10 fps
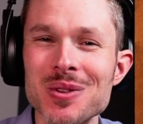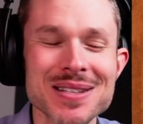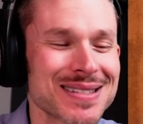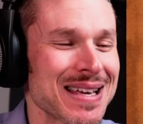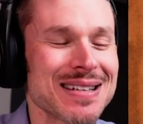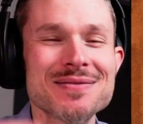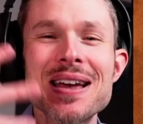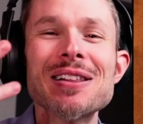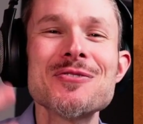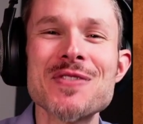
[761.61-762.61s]
Let's kind of
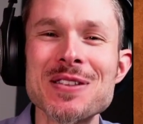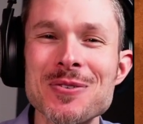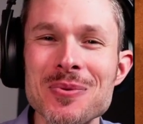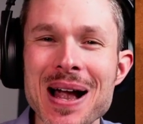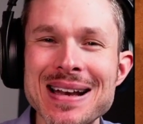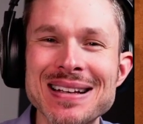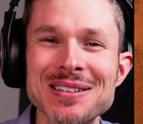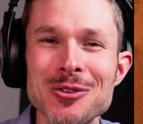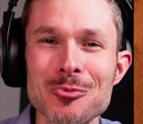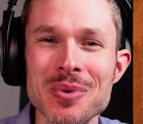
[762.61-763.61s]
elevate the writing a
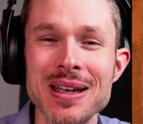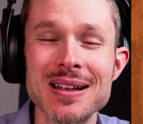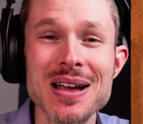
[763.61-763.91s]
little bit.